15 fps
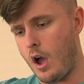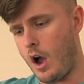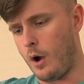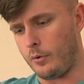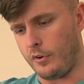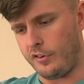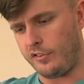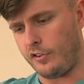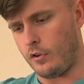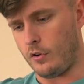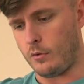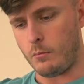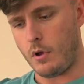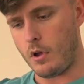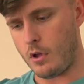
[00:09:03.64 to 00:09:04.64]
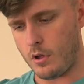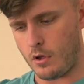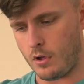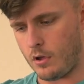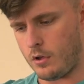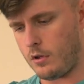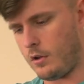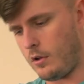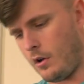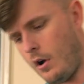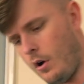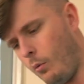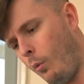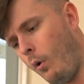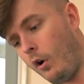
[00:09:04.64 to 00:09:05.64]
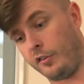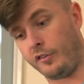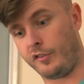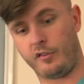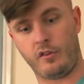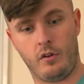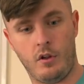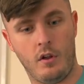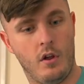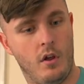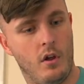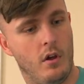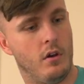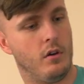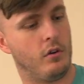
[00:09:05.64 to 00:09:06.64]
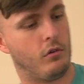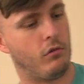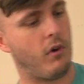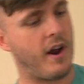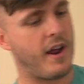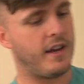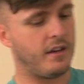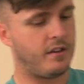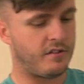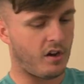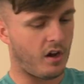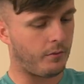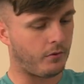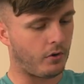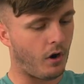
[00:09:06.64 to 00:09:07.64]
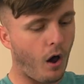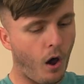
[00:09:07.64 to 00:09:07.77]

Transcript: I would assume a washed grey type colour.